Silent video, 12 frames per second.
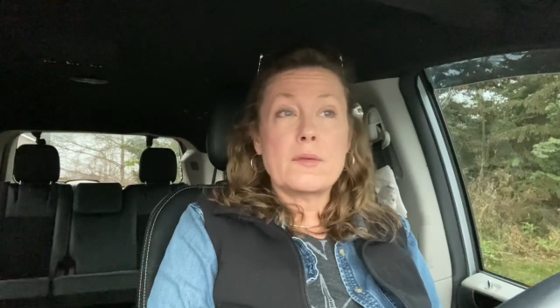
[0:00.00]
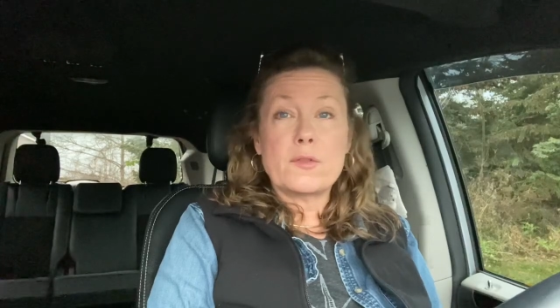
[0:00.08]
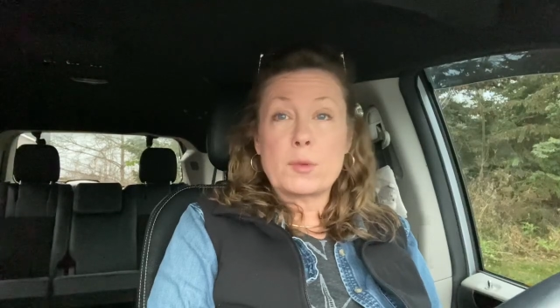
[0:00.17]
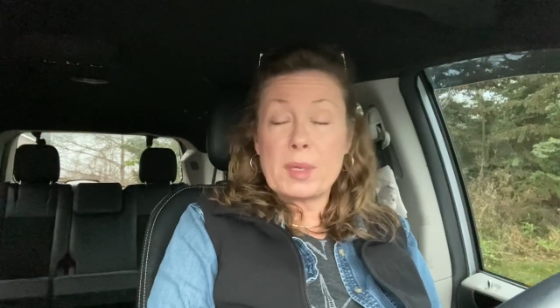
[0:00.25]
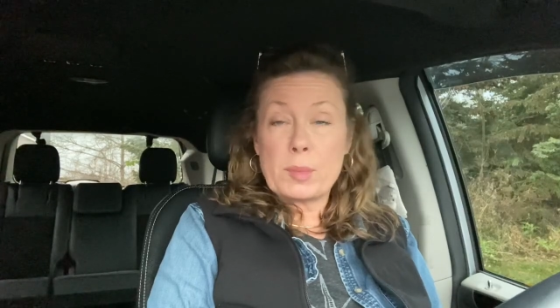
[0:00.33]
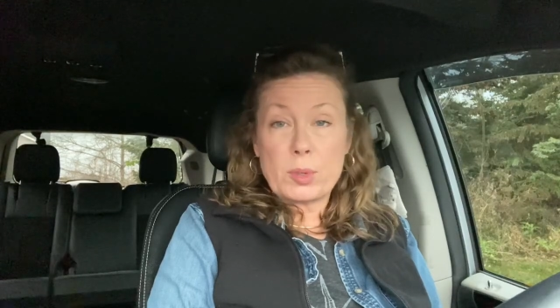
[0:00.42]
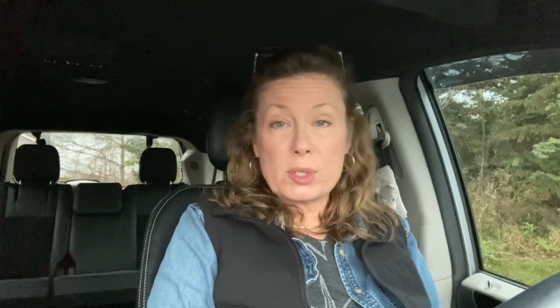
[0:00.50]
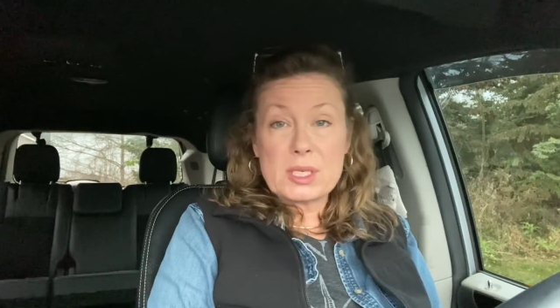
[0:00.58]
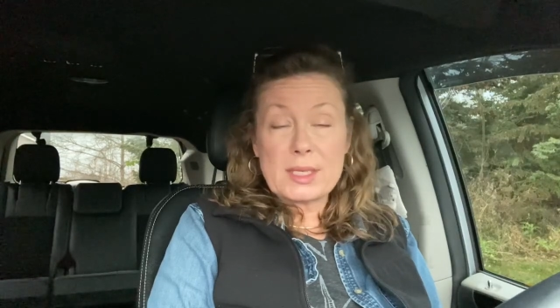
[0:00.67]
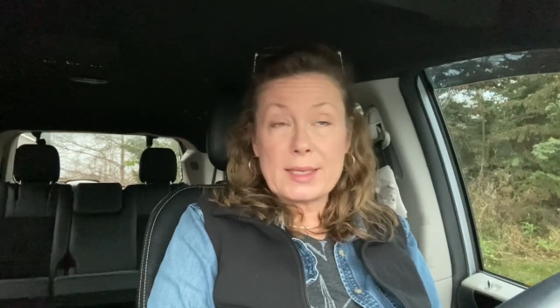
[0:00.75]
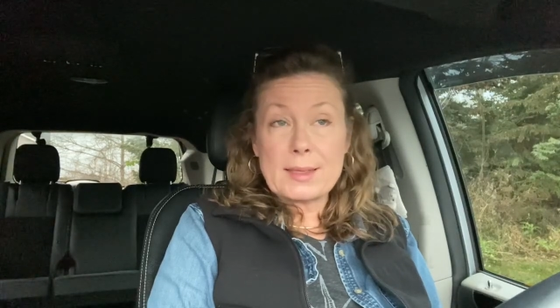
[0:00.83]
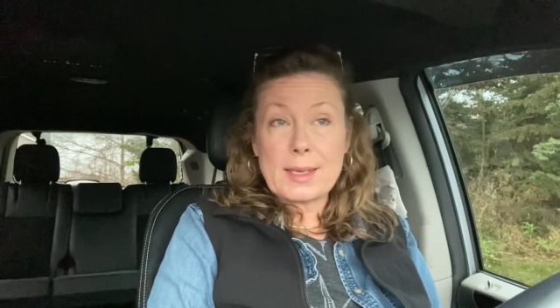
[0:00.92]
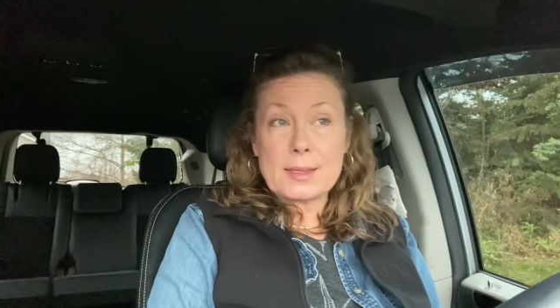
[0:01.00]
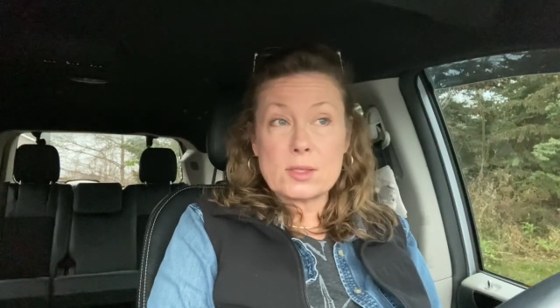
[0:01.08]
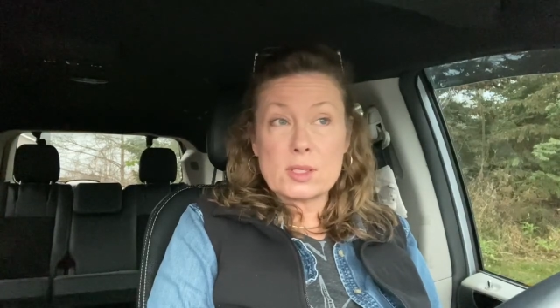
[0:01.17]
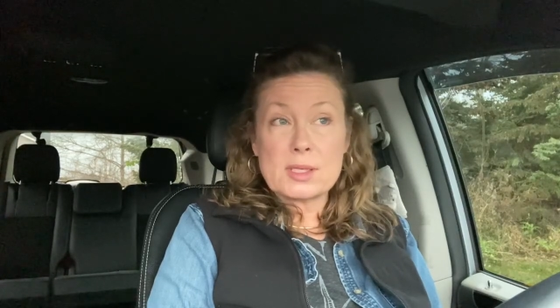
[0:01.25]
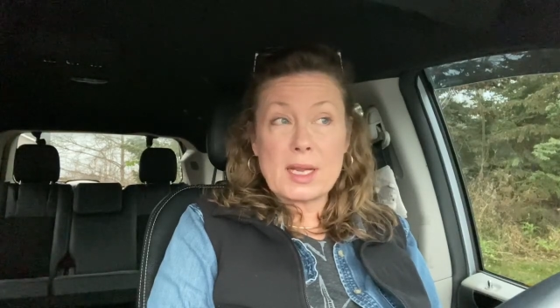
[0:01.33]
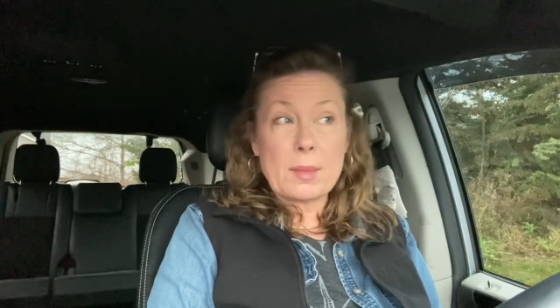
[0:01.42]
For me personally, that's
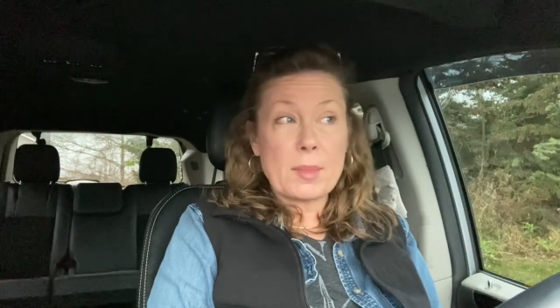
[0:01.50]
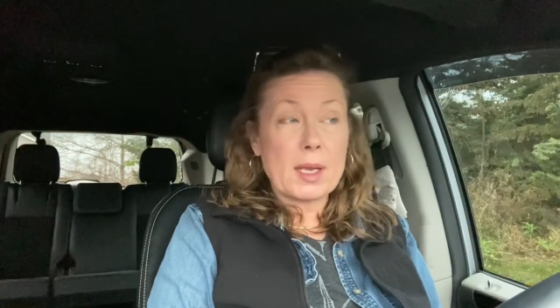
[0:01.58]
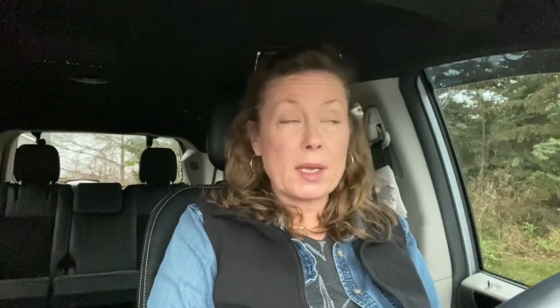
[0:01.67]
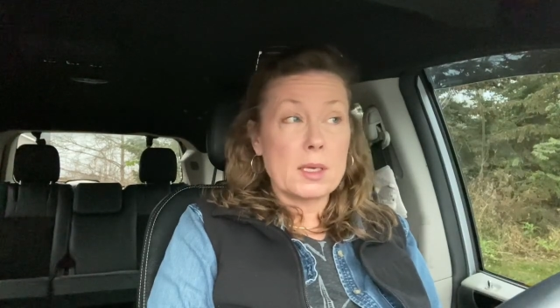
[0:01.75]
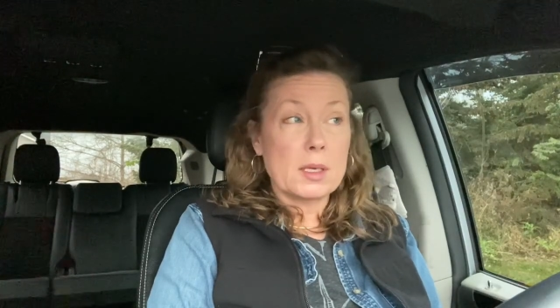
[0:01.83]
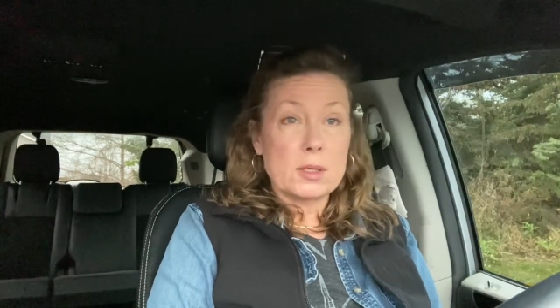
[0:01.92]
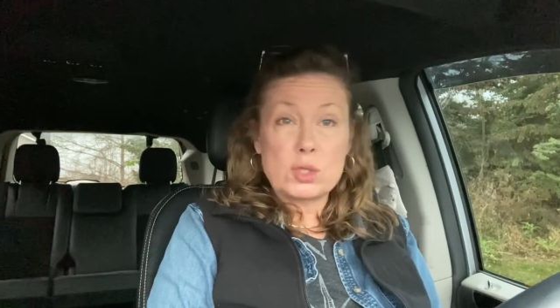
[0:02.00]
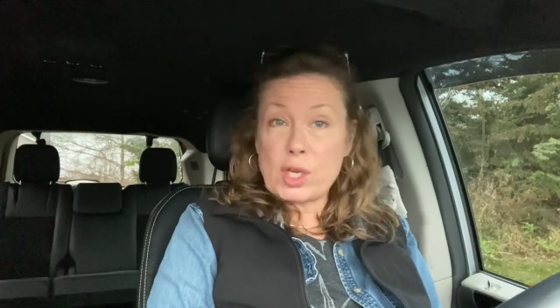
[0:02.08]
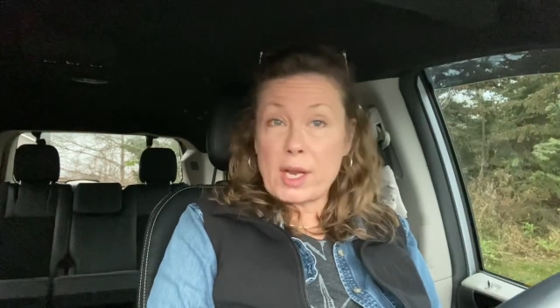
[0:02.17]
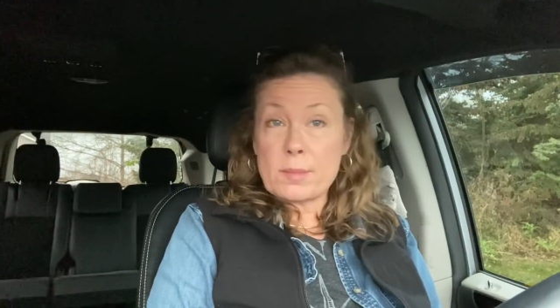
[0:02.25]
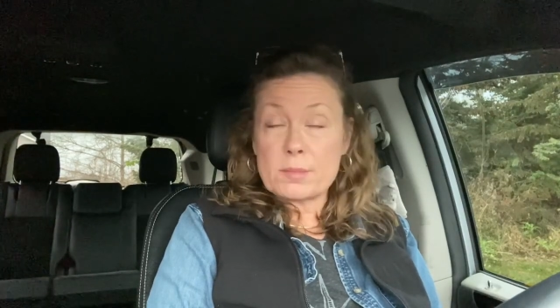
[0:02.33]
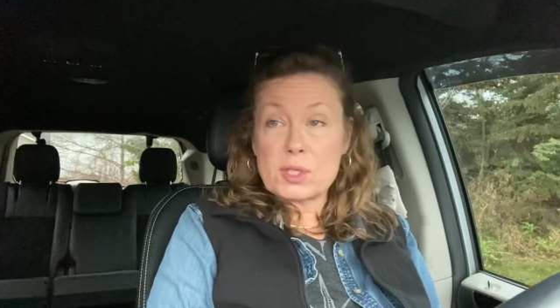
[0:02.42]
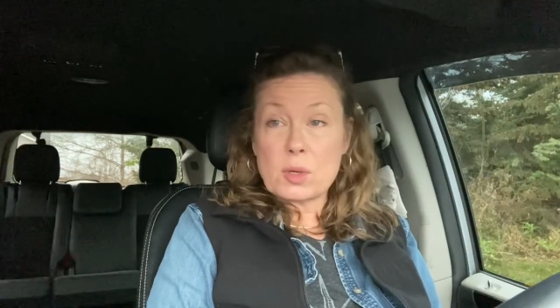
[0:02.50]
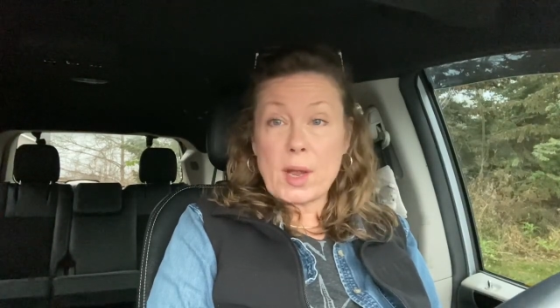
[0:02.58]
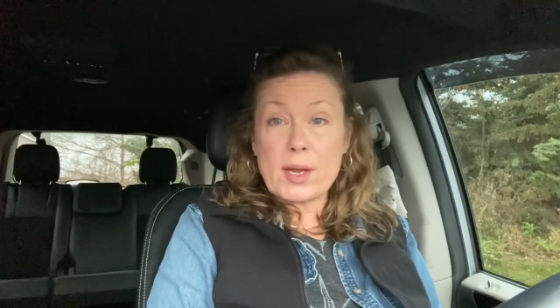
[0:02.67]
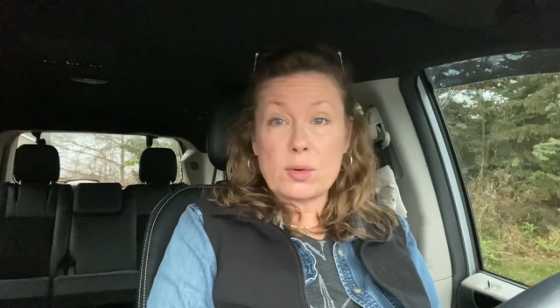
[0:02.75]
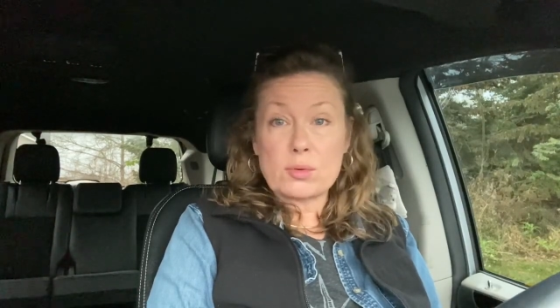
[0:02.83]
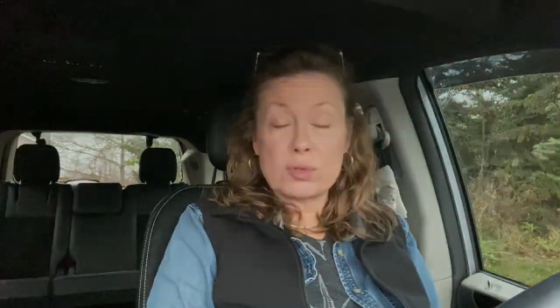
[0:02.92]
just not my jam, so I don't